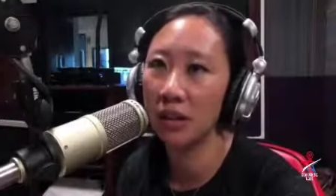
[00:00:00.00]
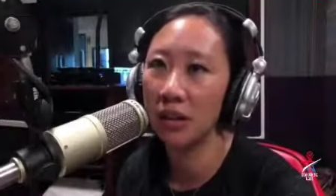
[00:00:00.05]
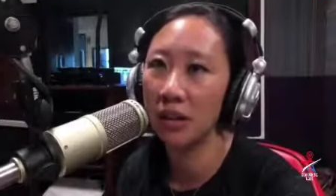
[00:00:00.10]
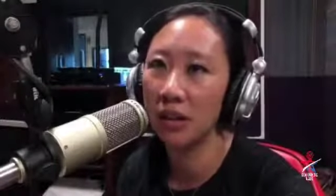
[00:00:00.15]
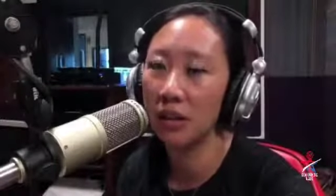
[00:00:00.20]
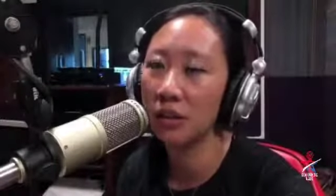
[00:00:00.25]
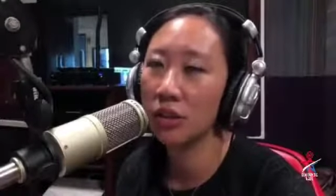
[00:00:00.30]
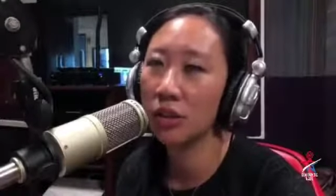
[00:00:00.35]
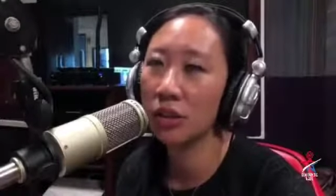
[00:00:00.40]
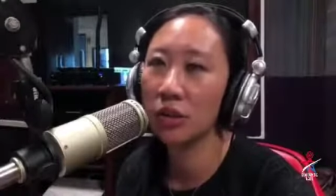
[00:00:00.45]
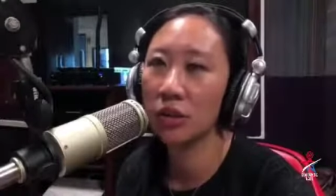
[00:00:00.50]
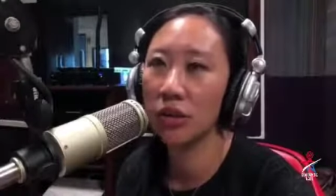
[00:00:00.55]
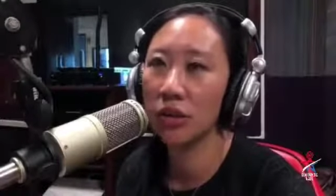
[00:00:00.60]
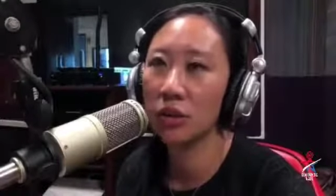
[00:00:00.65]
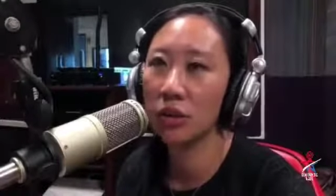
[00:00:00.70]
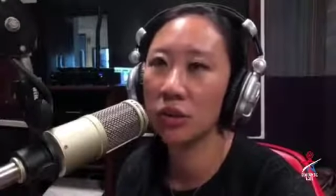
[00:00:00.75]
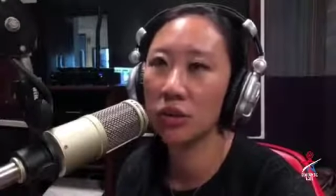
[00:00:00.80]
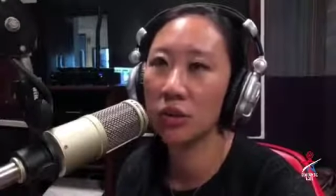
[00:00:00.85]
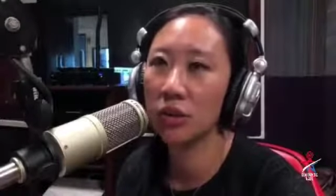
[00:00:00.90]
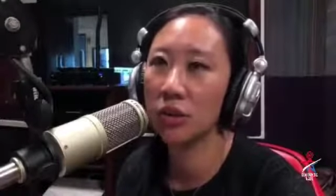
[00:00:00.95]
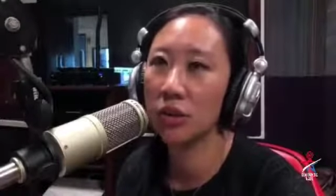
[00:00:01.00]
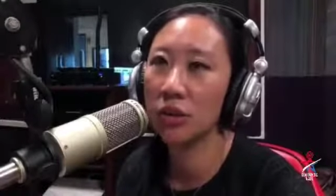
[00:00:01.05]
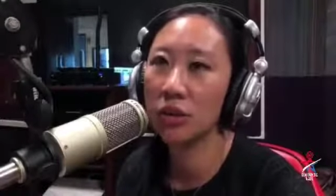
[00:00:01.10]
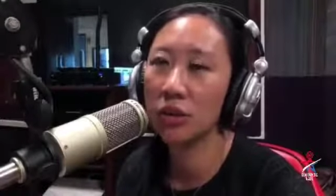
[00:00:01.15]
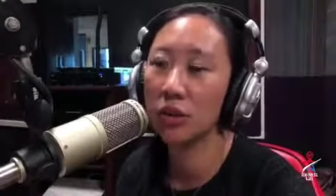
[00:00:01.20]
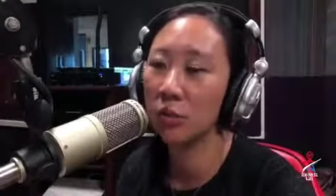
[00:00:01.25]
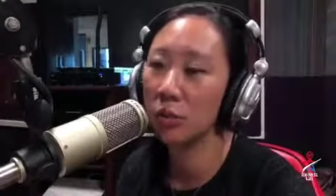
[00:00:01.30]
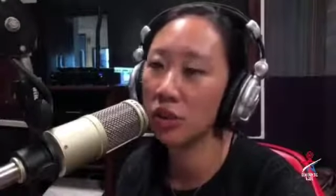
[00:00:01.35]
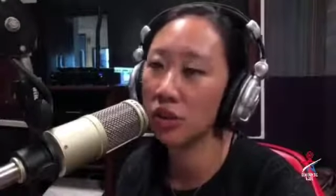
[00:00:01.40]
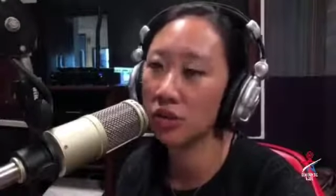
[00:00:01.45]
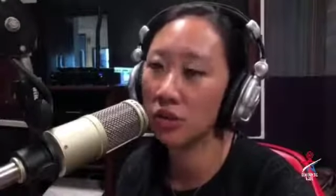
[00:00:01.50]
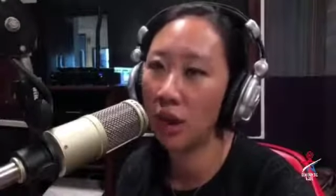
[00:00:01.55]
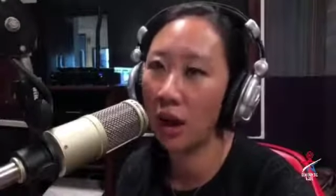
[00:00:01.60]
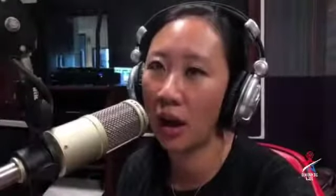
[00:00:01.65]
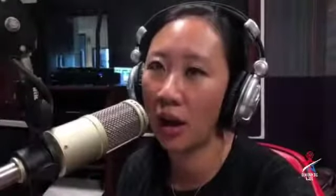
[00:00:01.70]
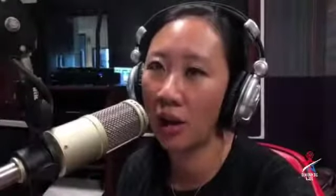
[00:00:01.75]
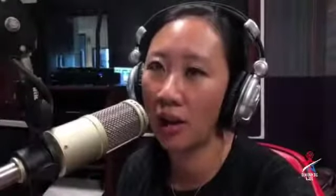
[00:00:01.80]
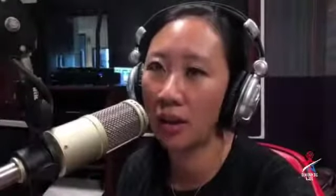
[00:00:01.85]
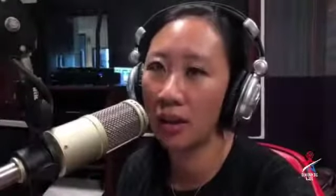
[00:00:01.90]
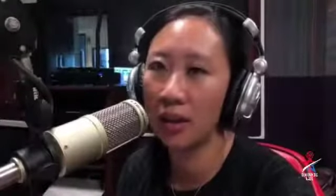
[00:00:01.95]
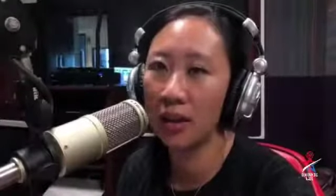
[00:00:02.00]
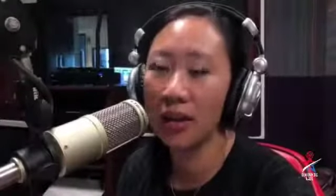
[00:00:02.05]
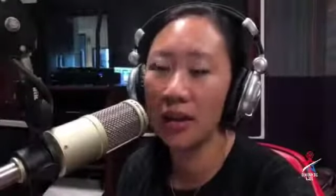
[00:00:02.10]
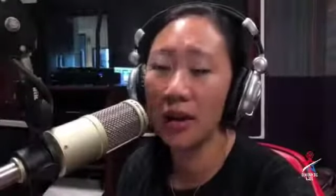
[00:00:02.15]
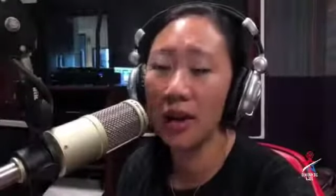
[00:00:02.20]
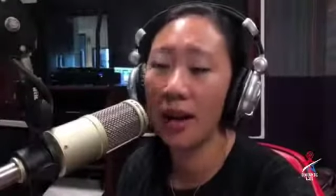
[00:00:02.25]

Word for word: Yeah. The shooting socials, it's so much fun.